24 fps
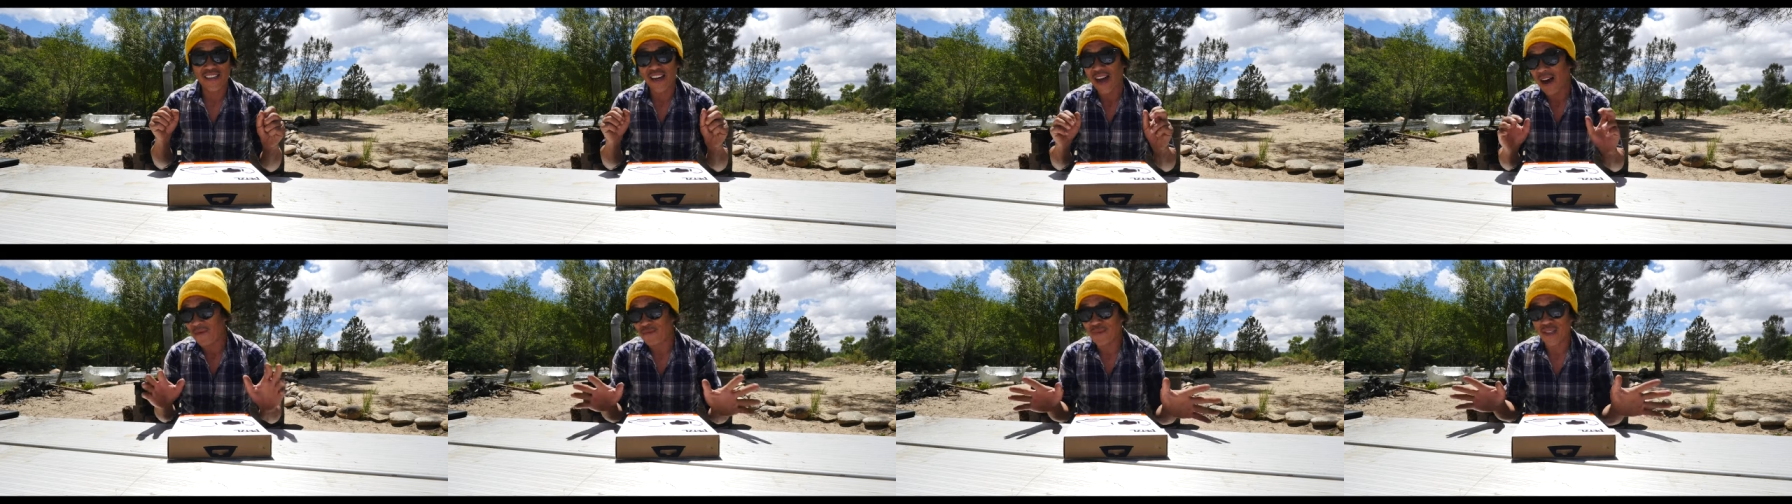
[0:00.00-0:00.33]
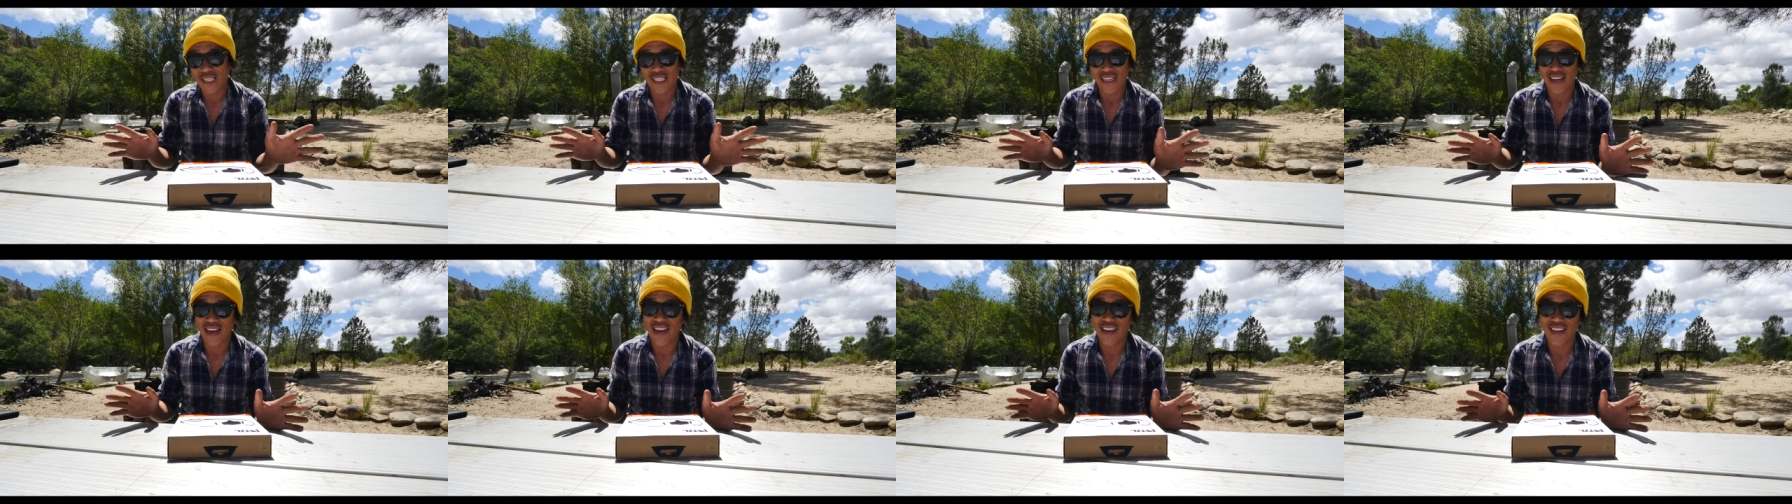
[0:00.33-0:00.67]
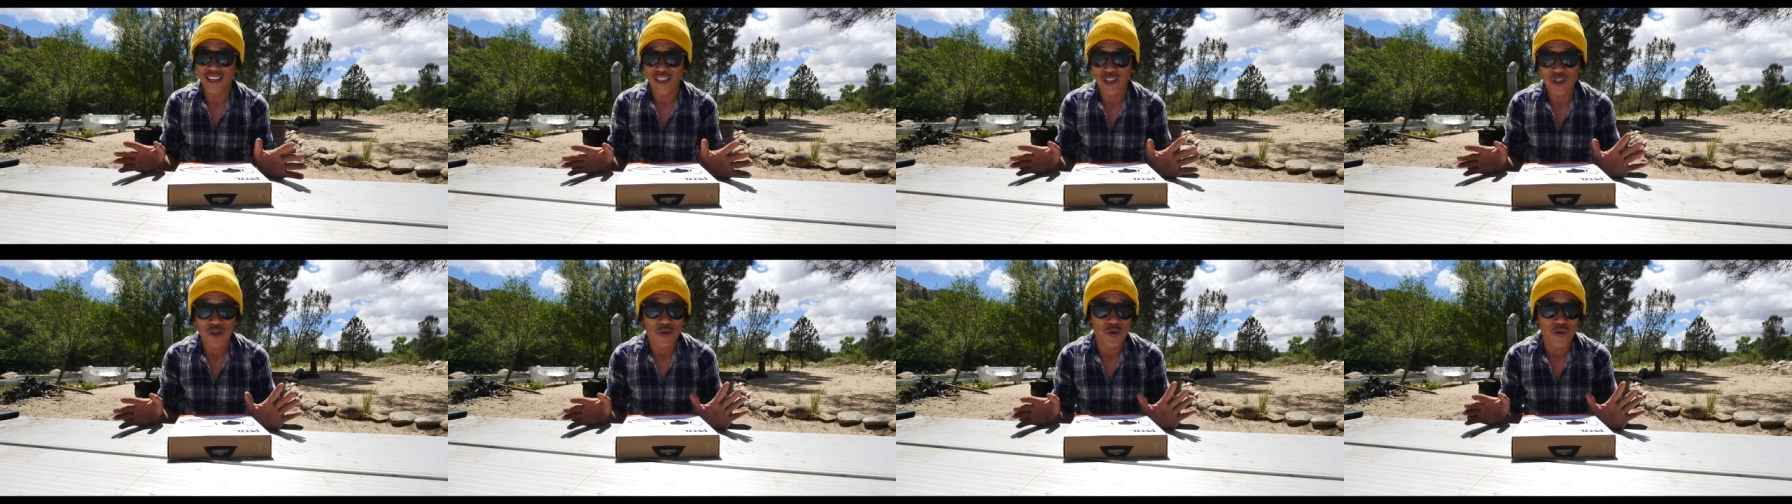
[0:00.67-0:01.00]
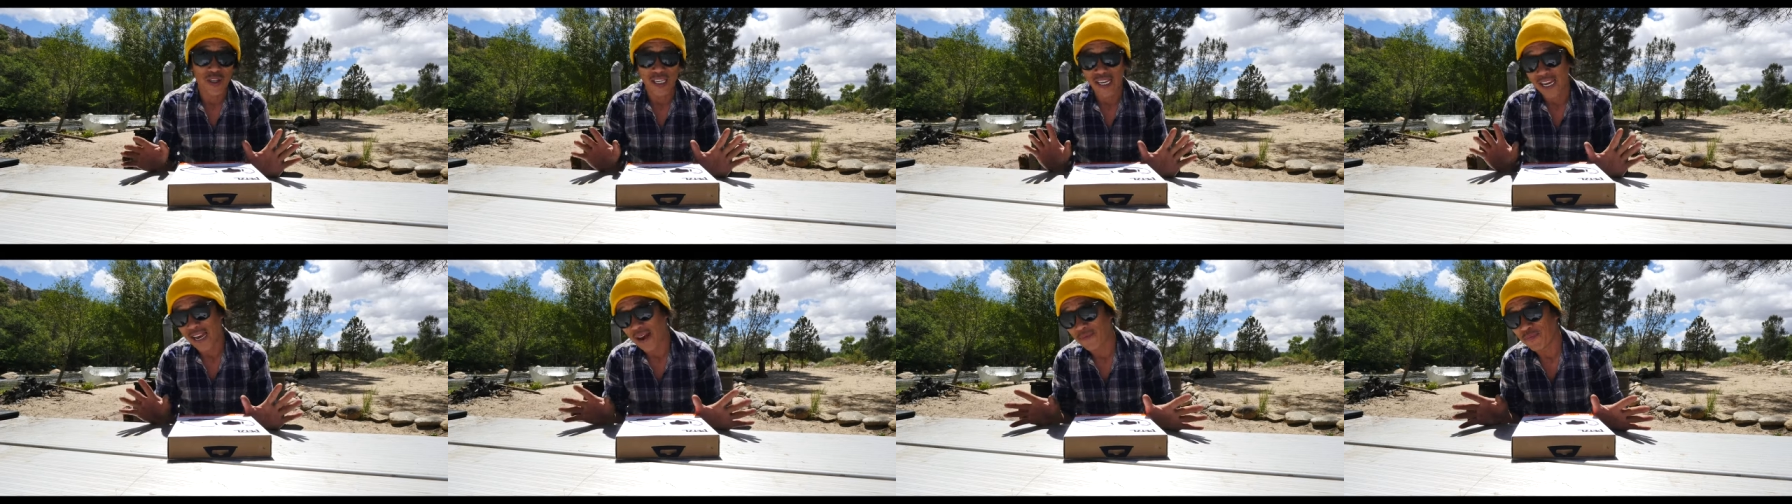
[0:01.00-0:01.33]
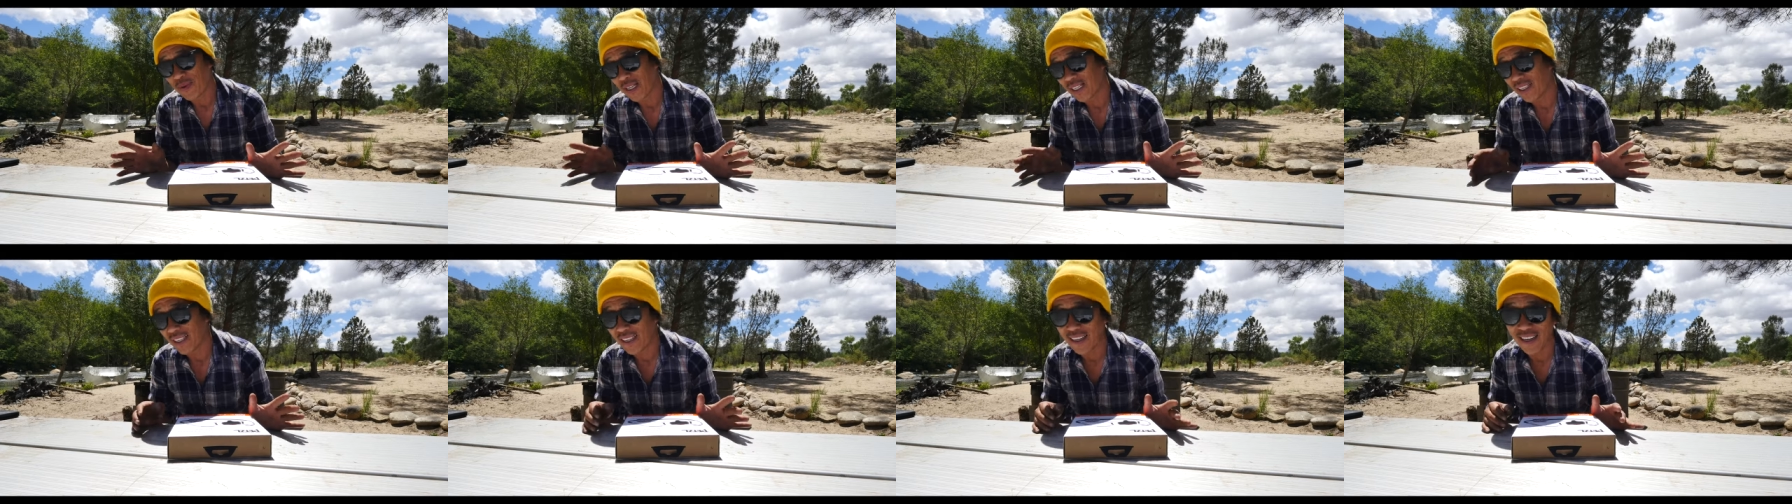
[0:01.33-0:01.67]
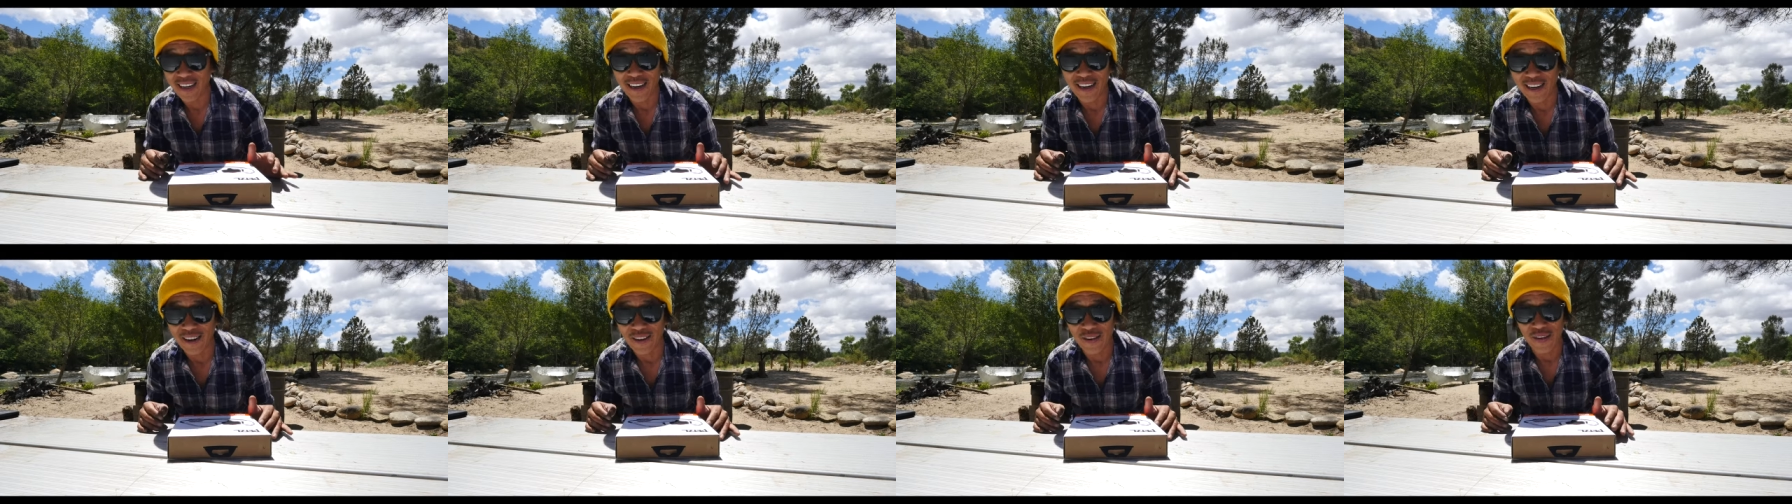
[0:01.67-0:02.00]
top 10 new camping
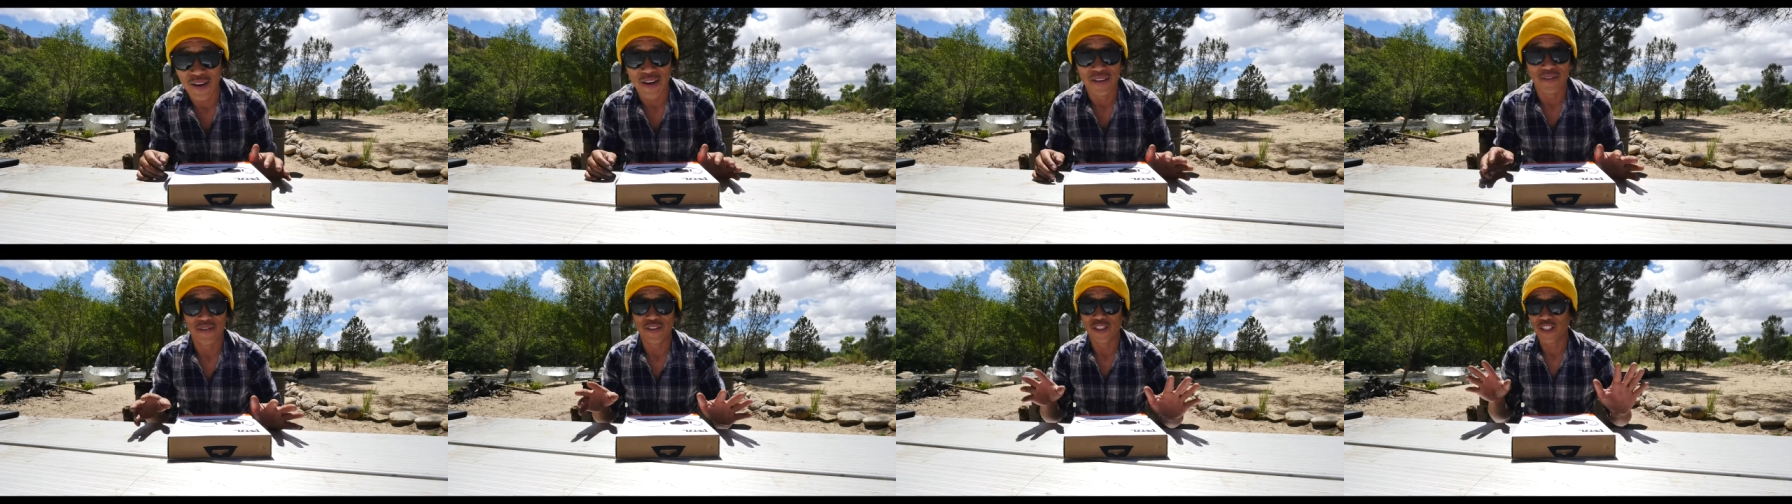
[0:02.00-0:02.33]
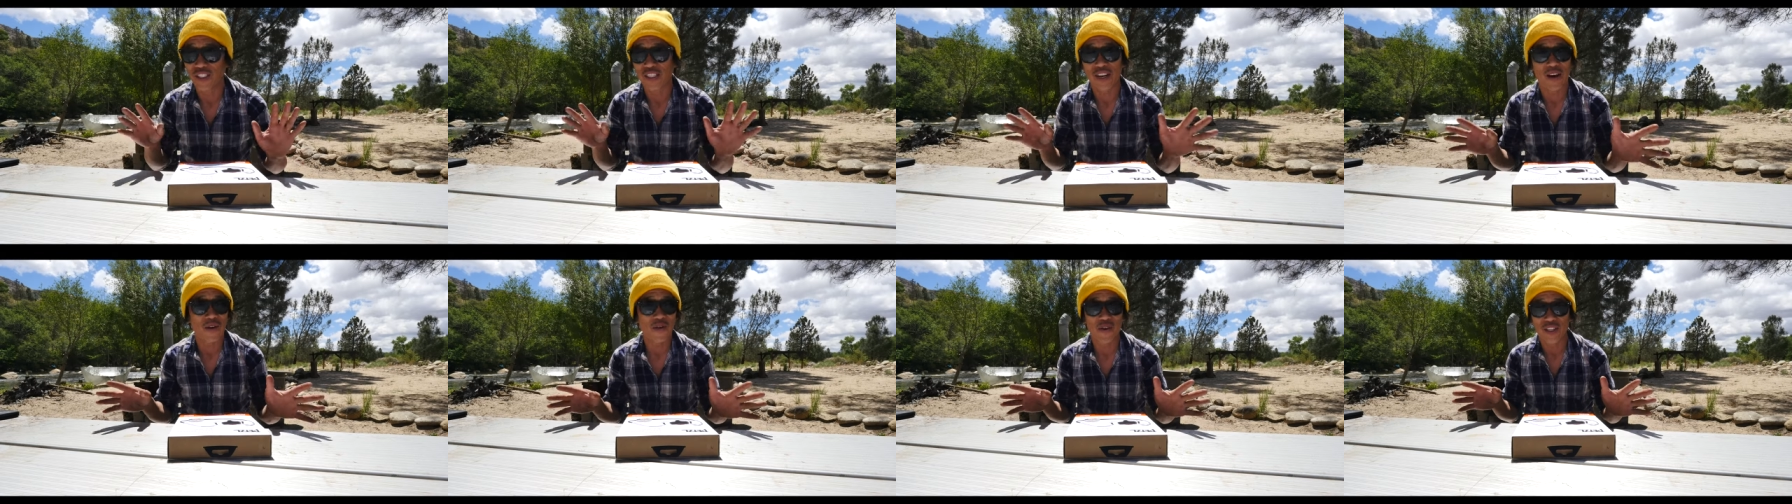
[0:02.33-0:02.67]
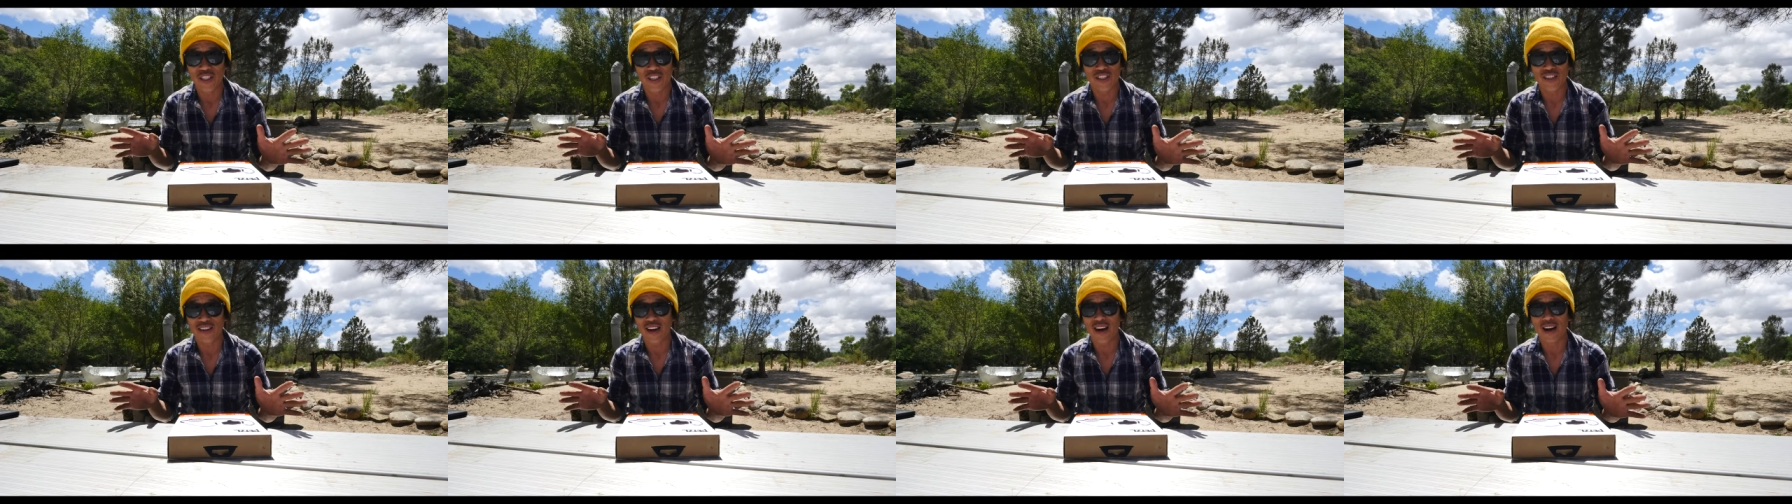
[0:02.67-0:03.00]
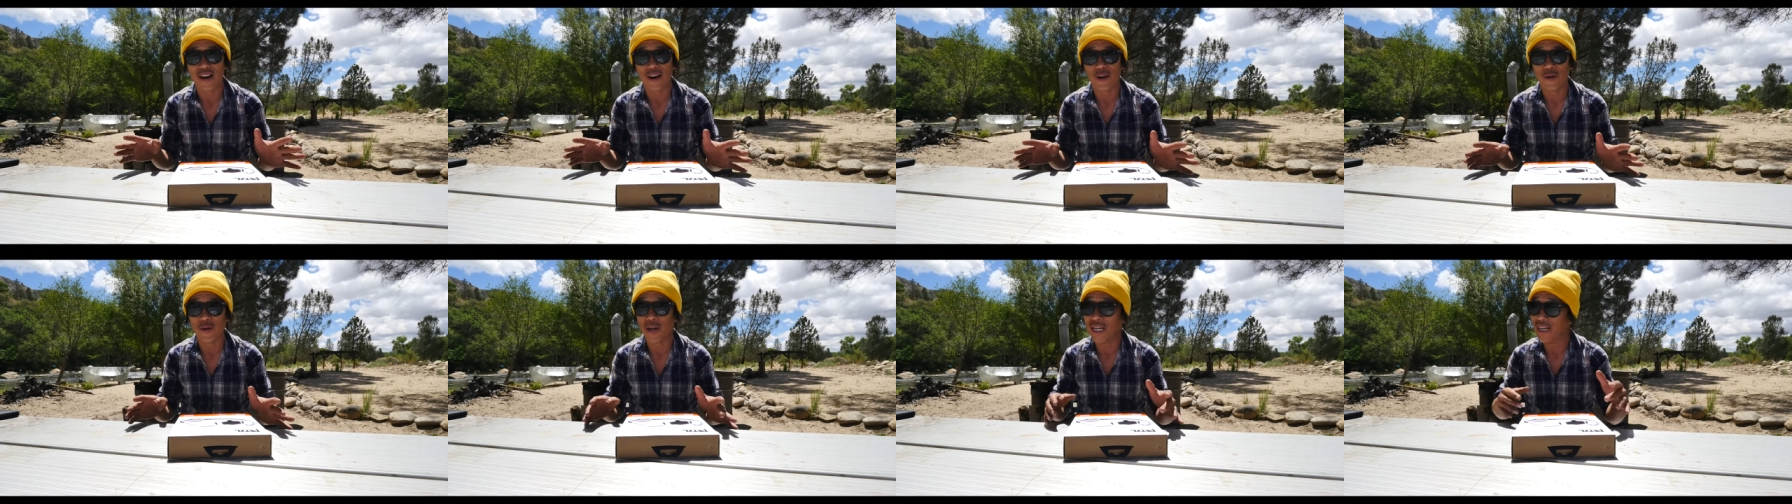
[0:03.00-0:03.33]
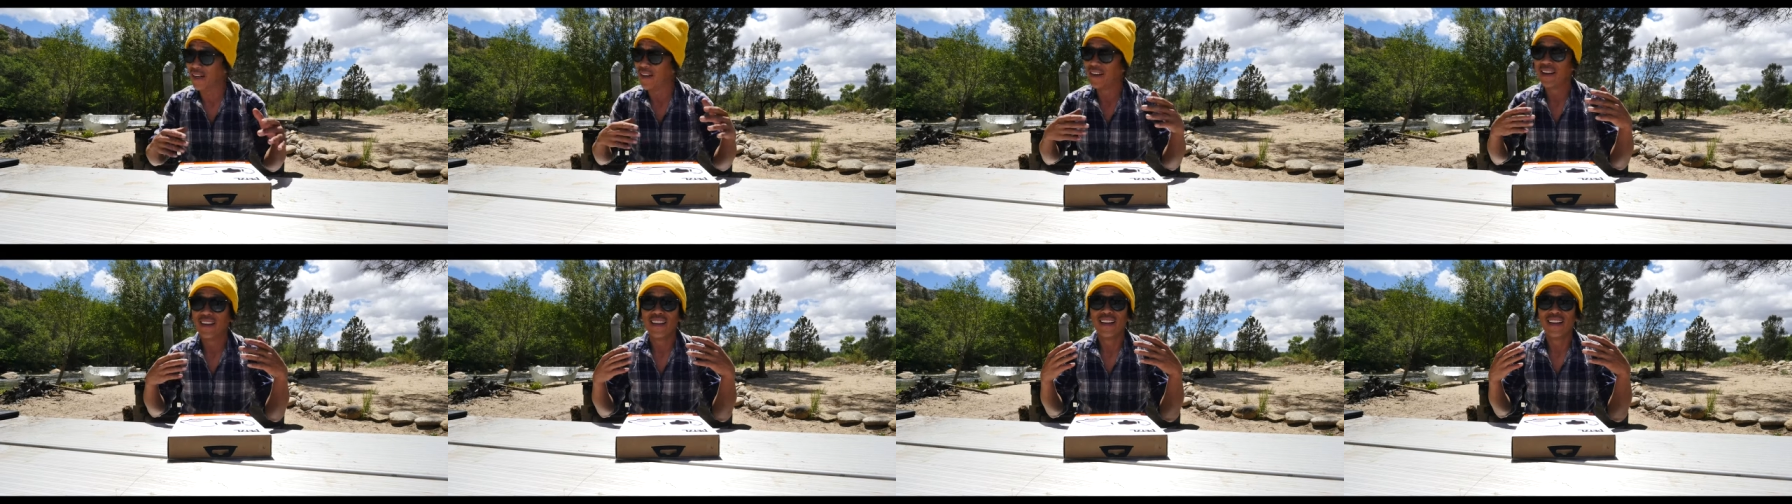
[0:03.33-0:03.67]
gear of so-and-so and